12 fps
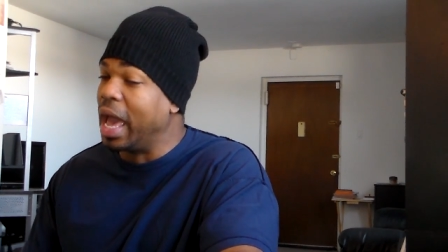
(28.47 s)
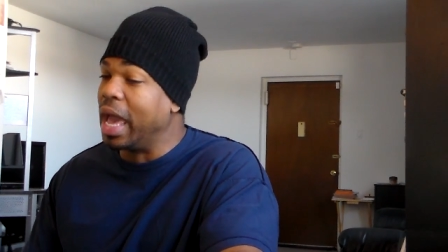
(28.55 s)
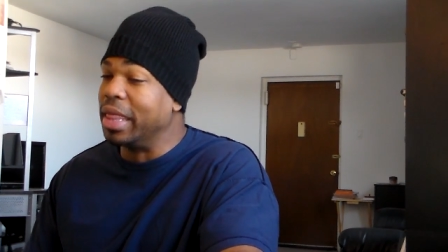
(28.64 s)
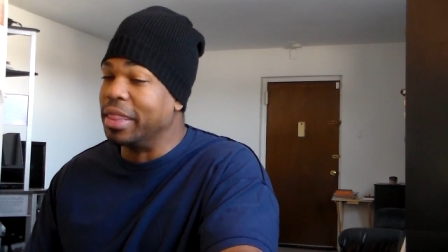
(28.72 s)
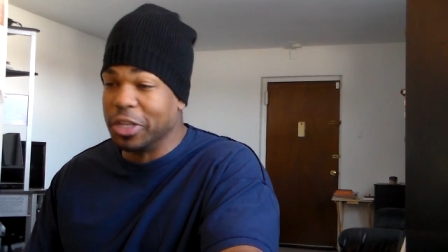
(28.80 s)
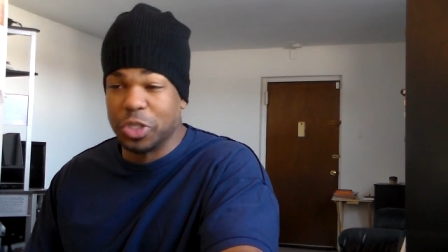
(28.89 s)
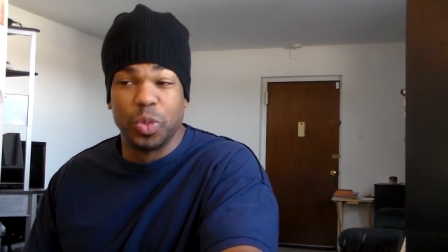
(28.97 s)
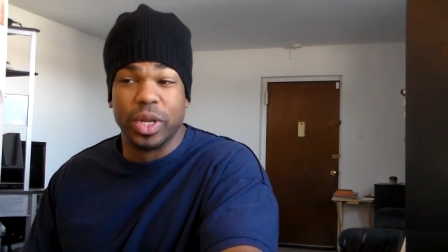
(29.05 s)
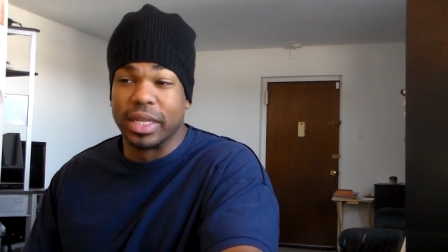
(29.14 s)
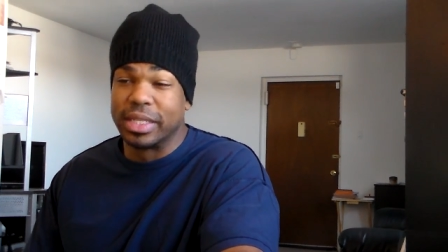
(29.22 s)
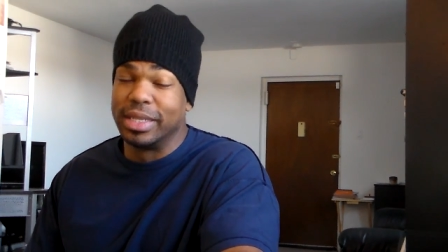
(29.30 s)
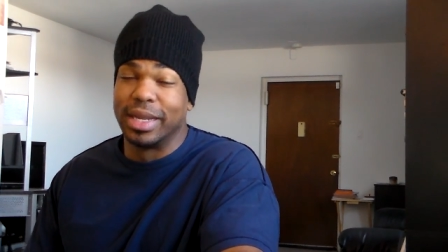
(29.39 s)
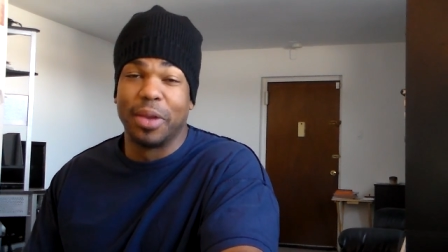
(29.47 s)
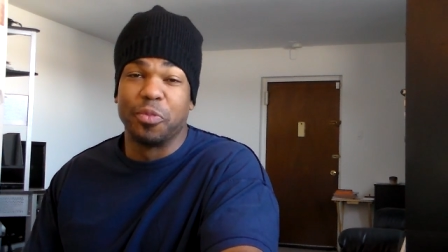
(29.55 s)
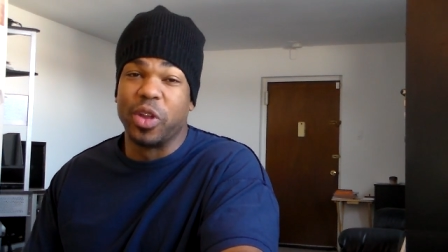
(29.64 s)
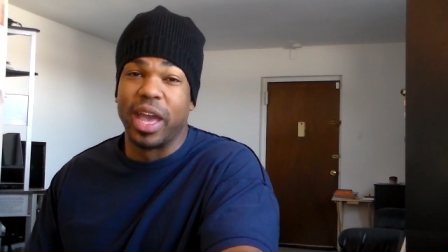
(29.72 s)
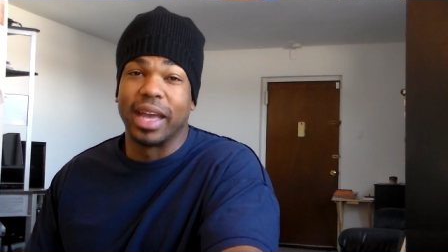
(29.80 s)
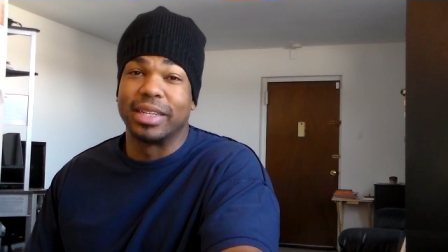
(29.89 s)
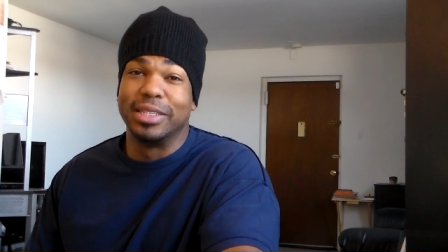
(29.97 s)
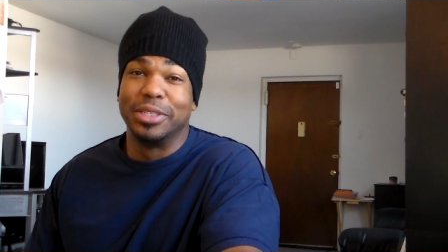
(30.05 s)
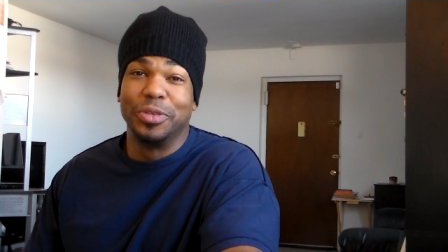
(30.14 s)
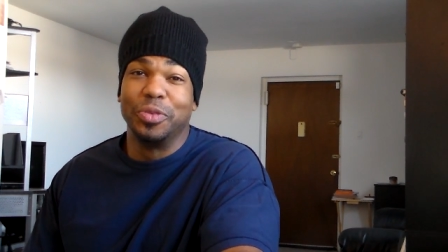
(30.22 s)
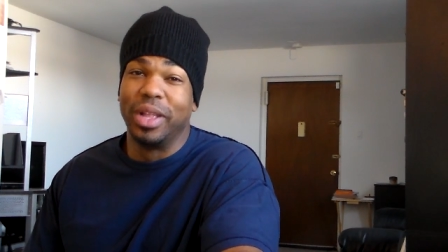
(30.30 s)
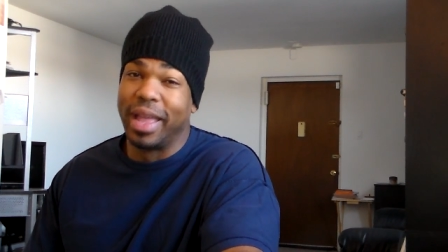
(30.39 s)
And this one I said I'm
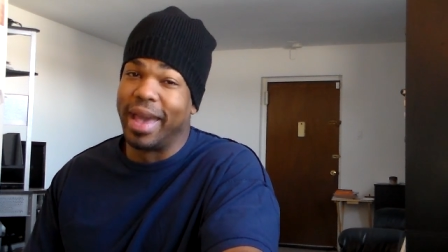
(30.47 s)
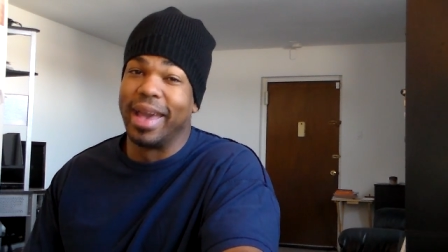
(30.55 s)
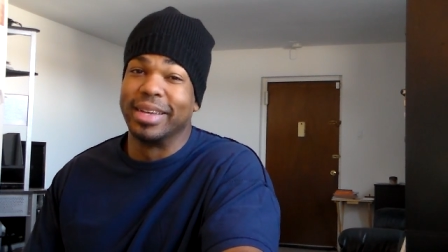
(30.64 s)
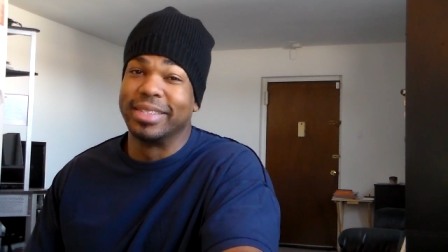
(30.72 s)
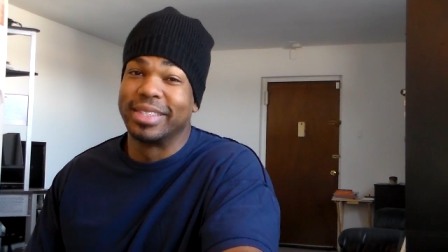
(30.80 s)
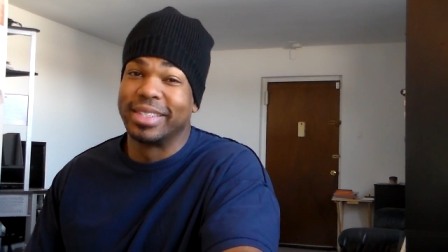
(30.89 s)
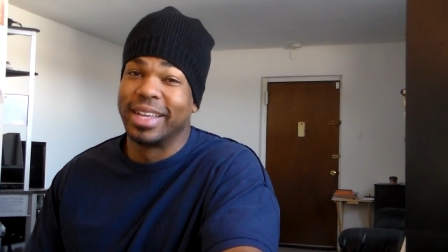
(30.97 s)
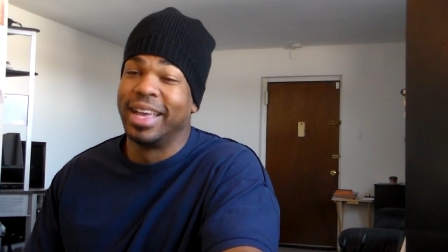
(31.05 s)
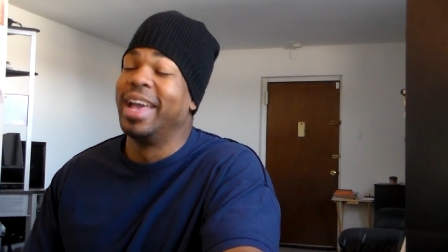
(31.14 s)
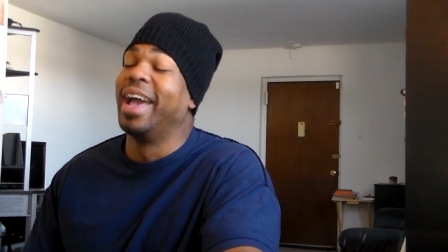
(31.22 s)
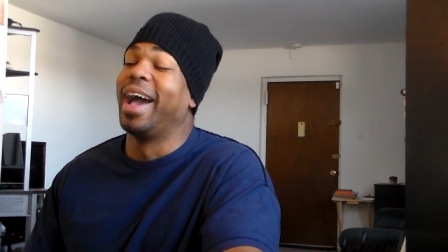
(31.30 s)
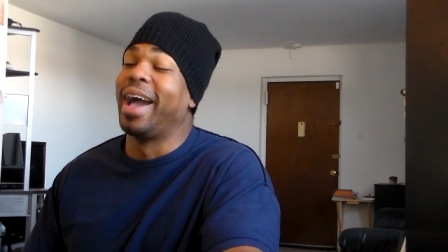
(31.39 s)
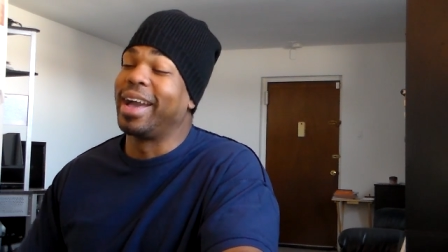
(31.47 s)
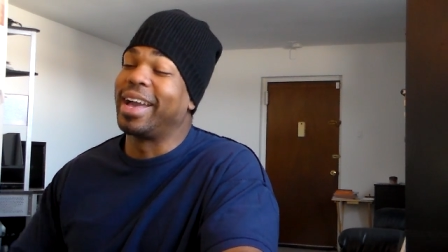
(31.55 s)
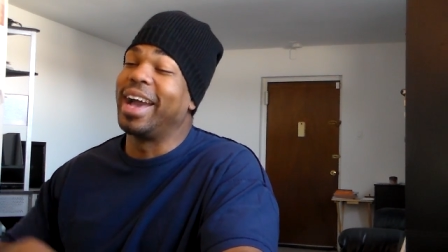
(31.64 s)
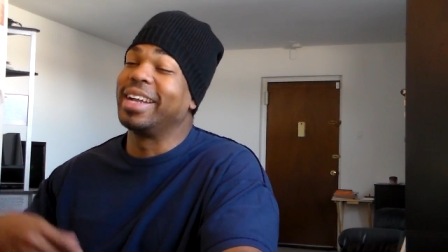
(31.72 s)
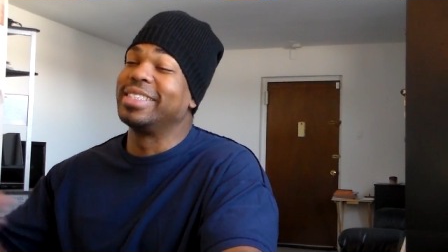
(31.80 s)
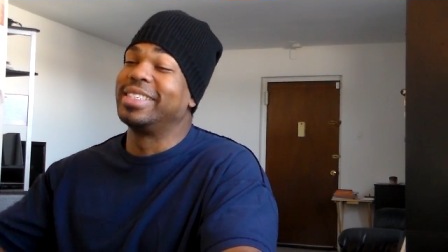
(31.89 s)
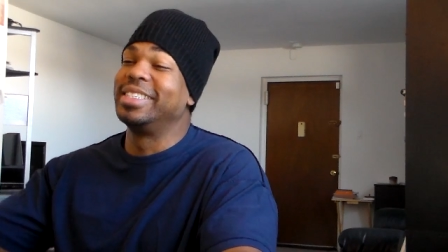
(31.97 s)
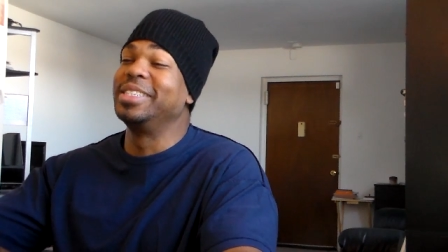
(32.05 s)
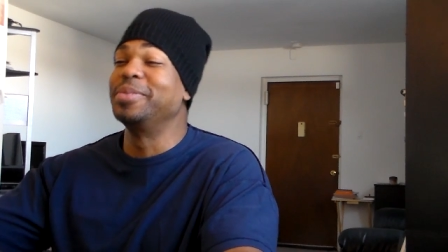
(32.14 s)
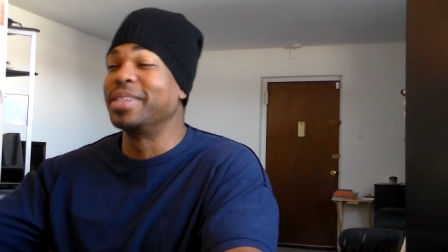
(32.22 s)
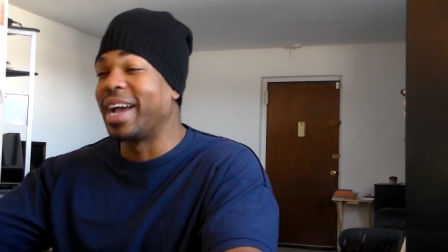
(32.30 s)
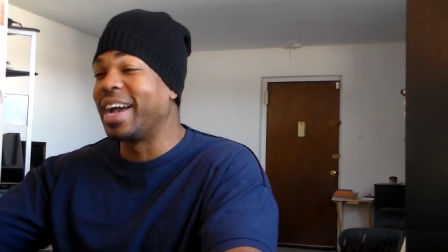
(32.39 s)
reacting to last. I gotta
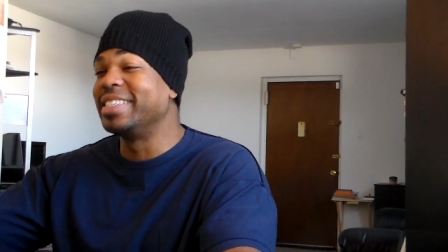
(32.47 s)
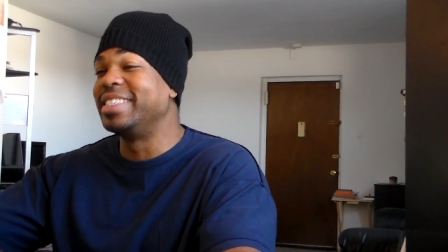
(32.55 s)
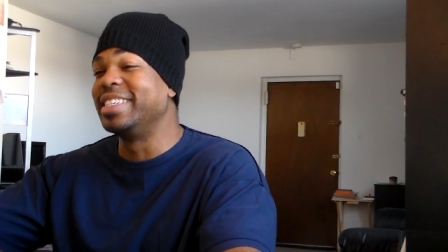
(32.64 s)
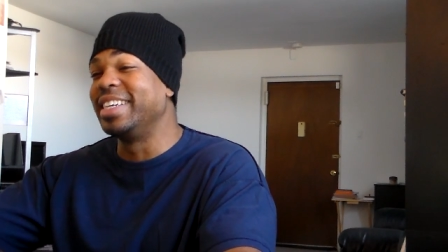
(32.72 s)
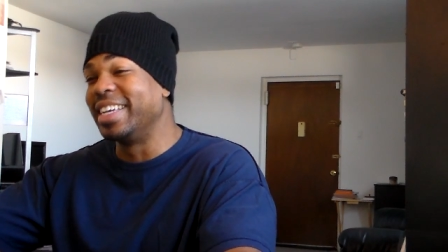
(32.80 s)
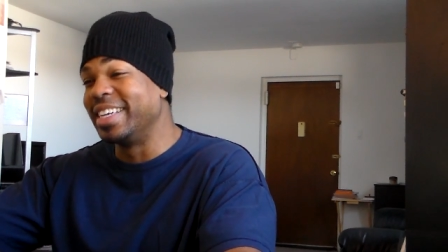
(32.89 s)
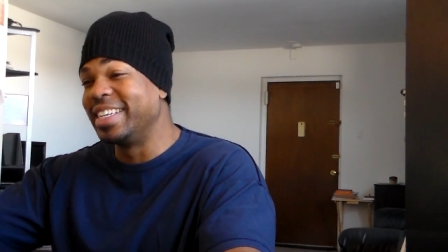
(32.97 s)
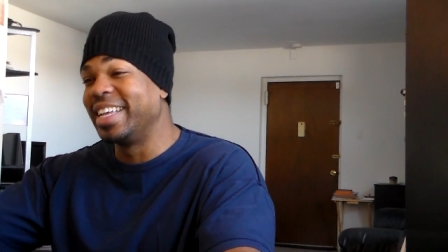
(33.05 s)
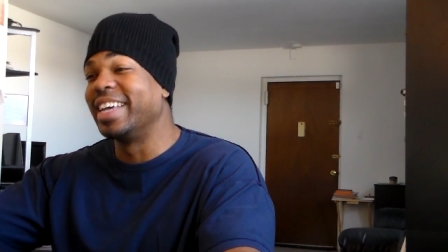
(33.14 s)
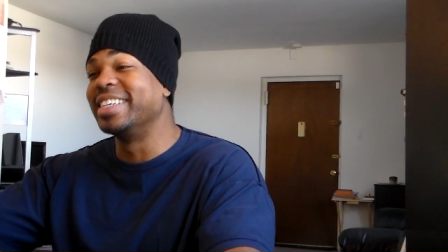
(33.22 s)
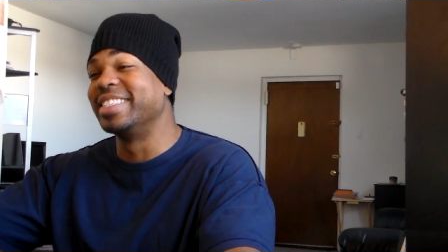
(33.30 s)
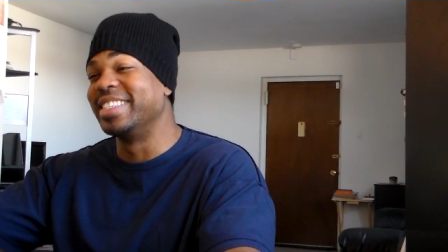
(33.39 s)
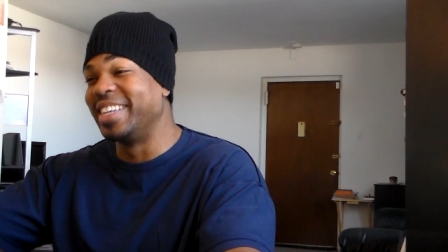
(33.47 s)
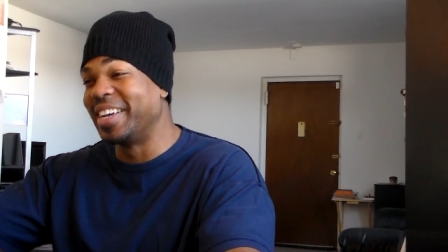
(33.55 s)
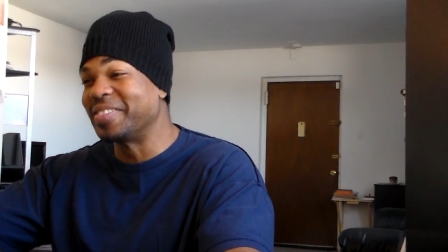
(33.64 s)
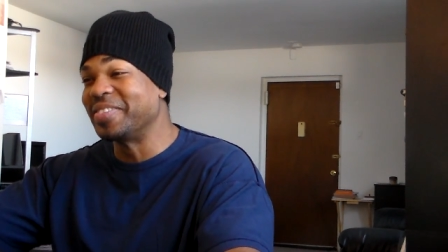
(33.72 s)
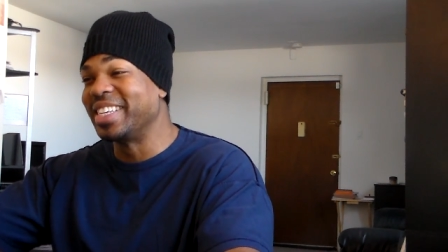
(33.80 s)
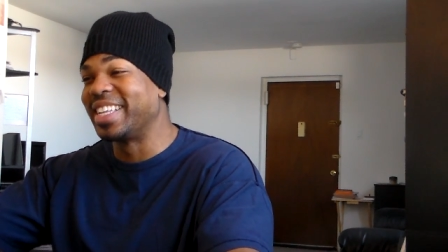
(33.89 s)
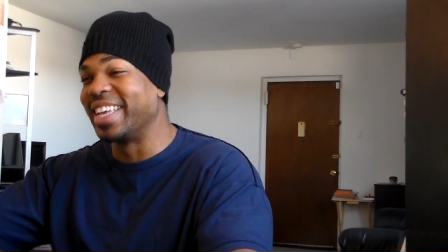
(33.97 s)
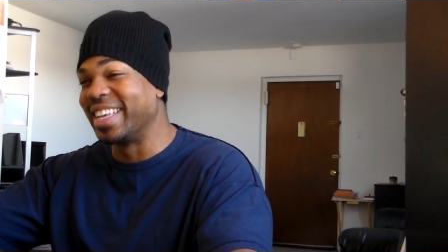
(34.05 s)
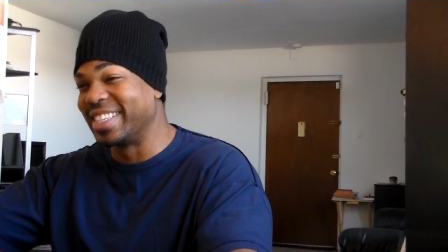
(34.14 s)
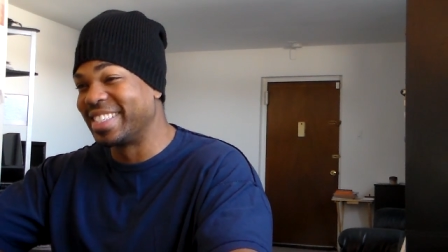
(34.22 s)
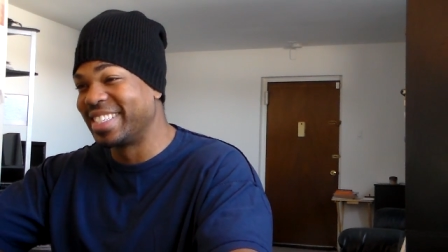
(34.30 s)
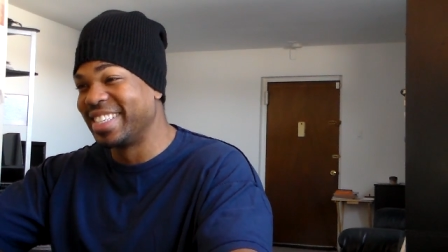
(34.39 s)
see what I G N has done with
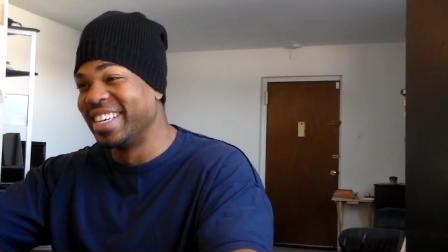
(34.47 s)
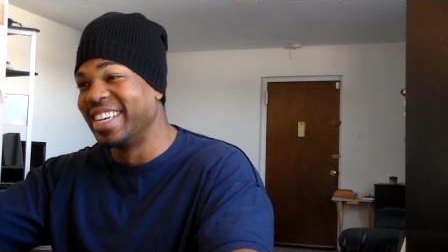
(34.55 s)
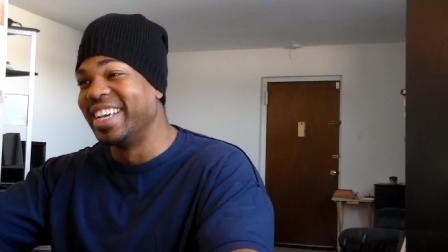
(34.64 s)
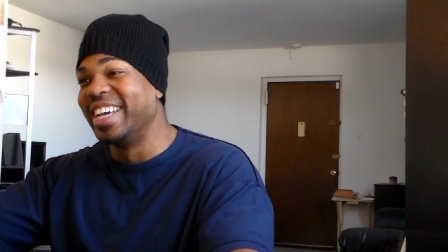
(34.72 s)
this.